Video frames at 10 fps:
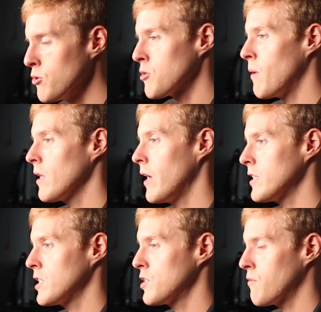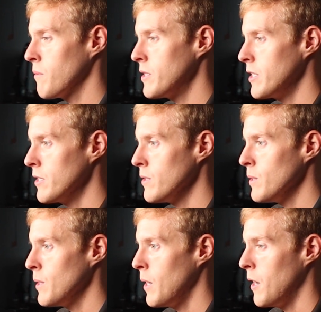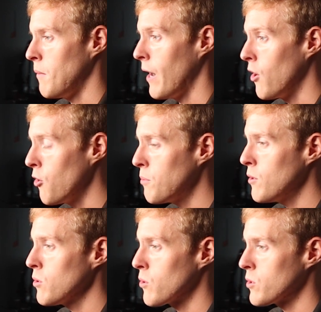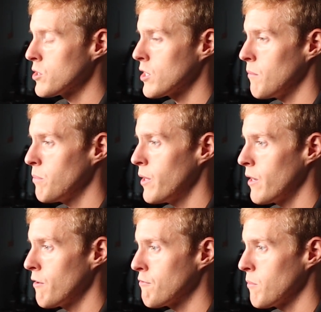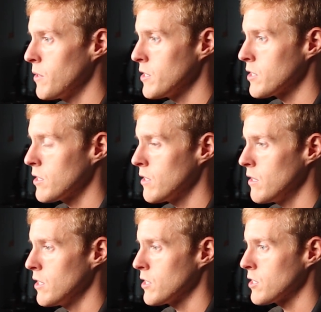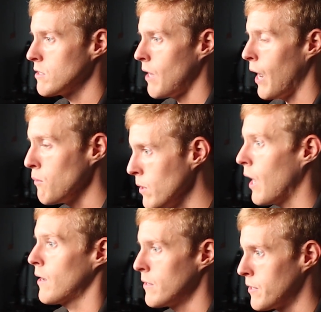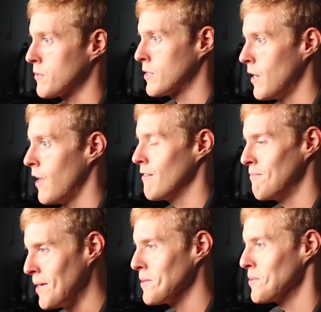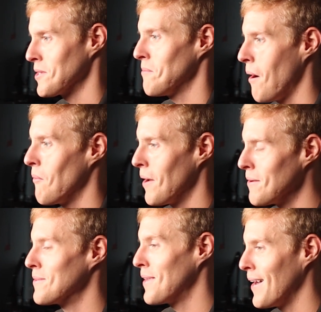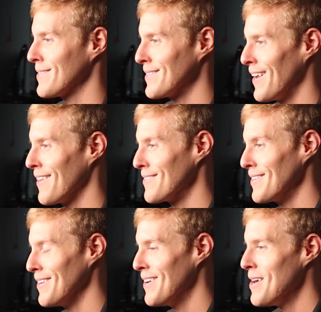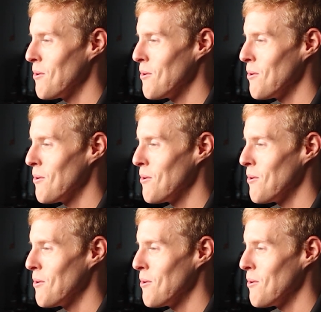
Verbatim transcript: Those are my lessons from the deal. Um, I hope you learned something from this, this outline here today of me losing my $100,000 deal.